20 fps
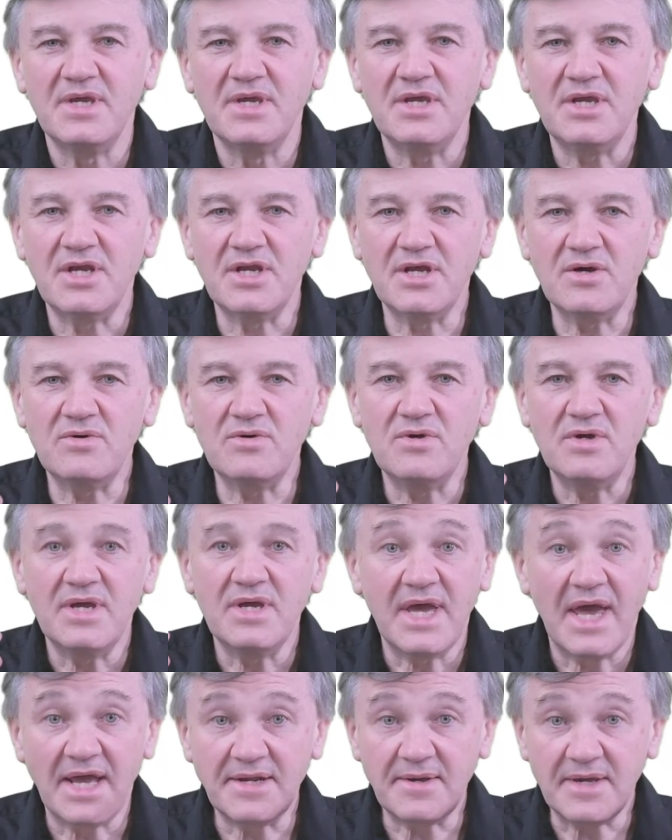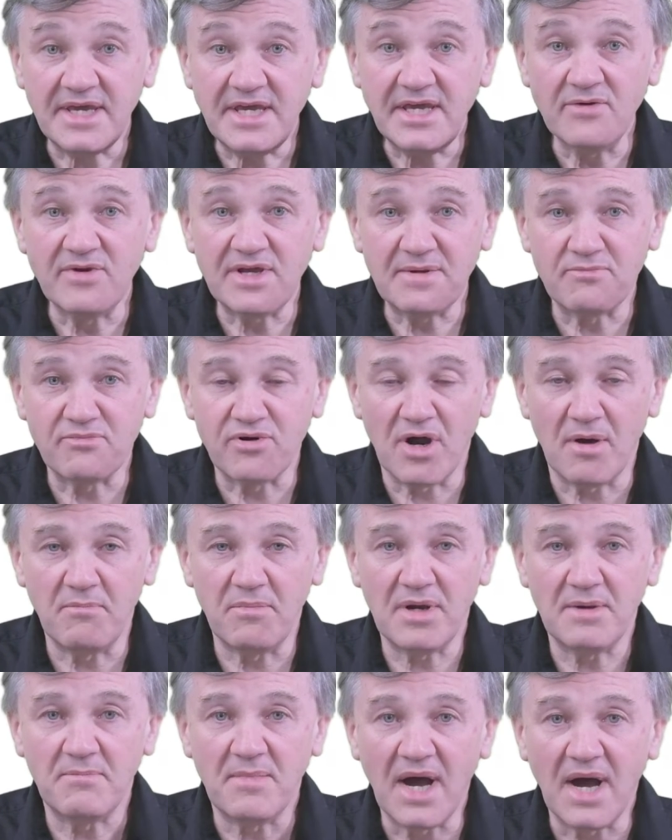you know, had a hearing
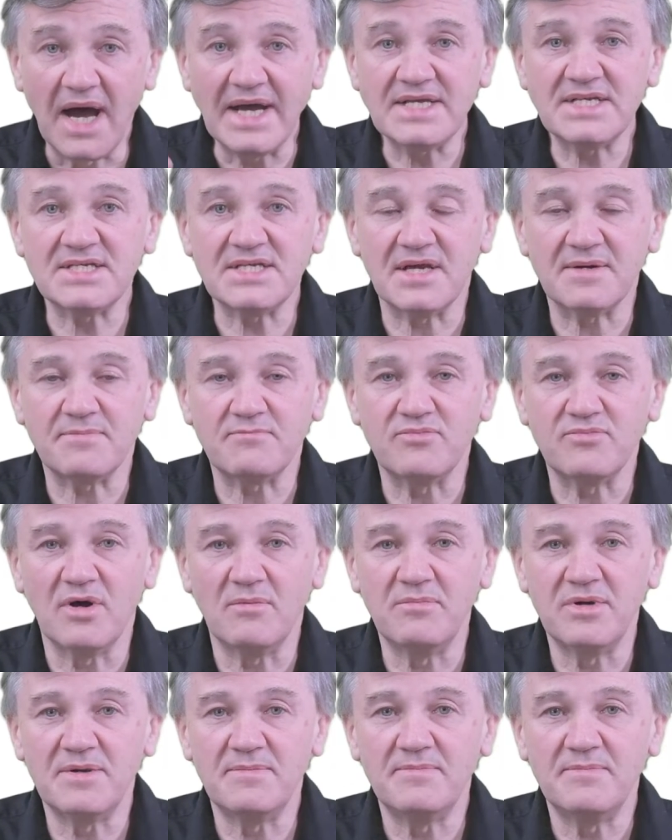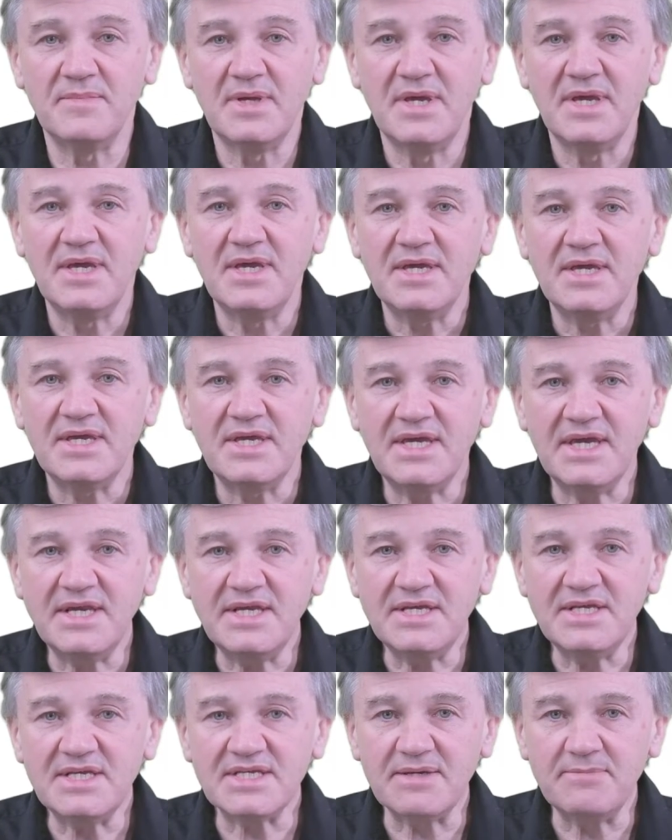problem, eyesight problem,
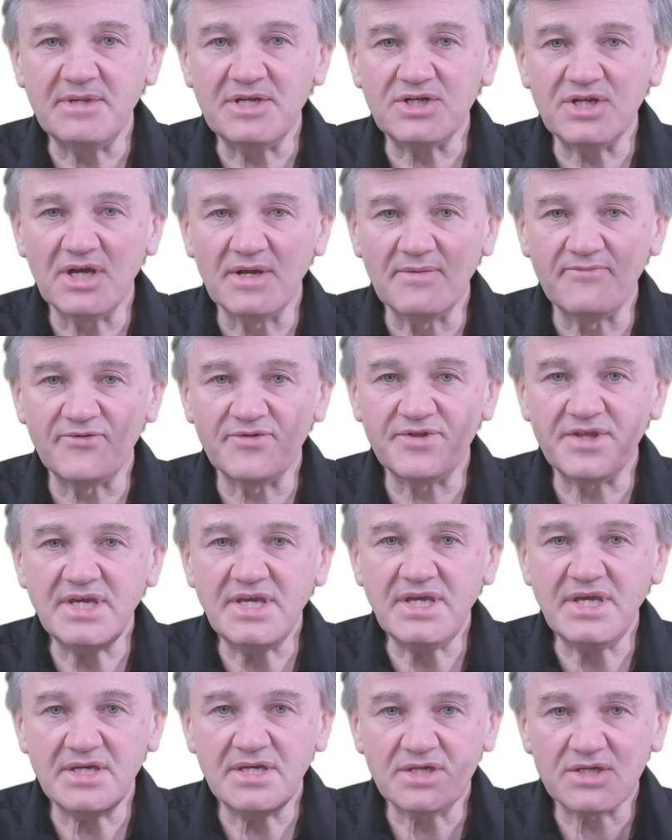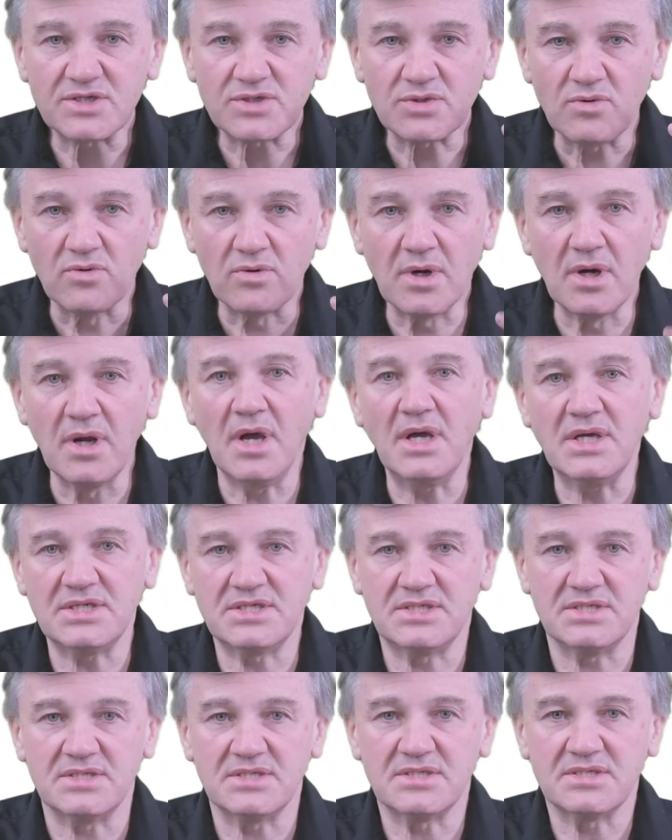getting something to help for the ears or
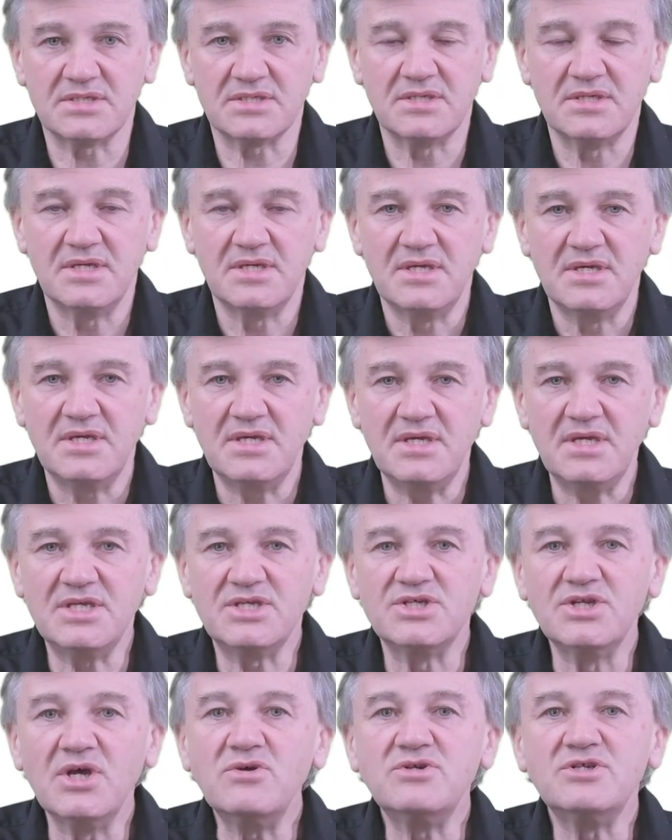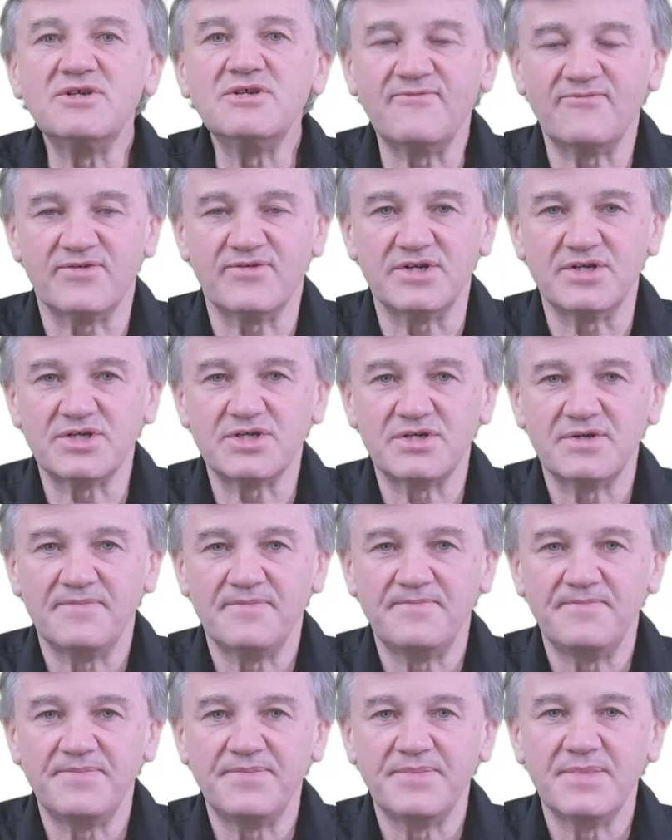glasses, it's no different.
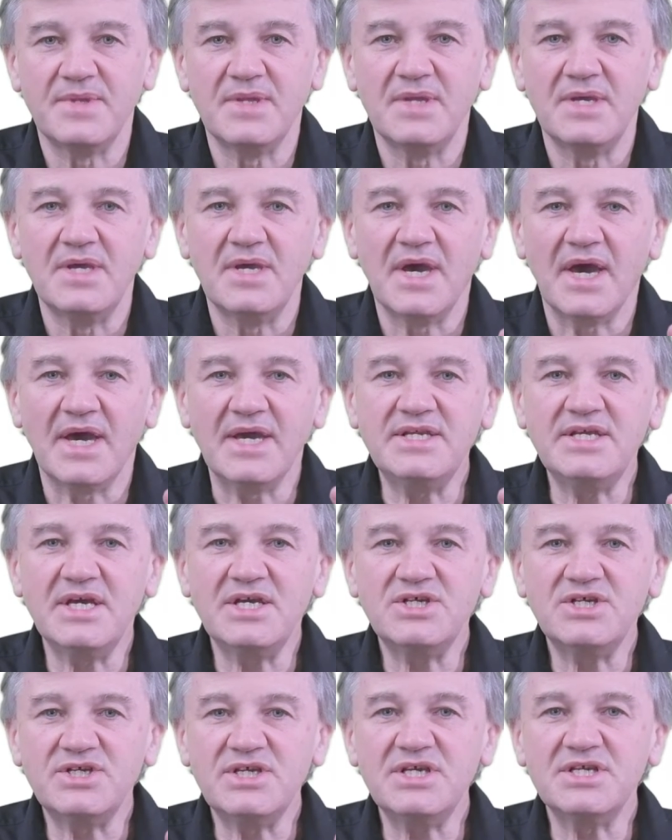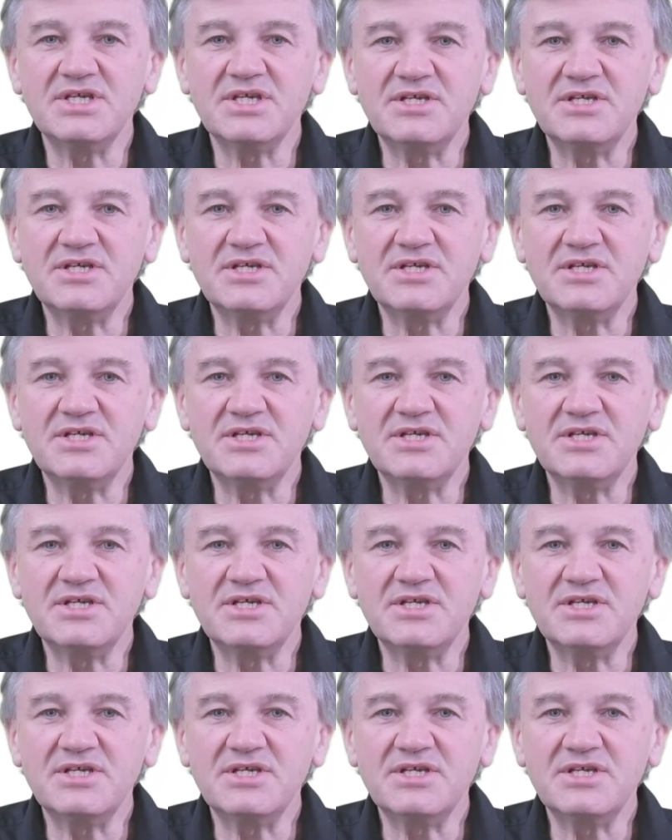ADHD is a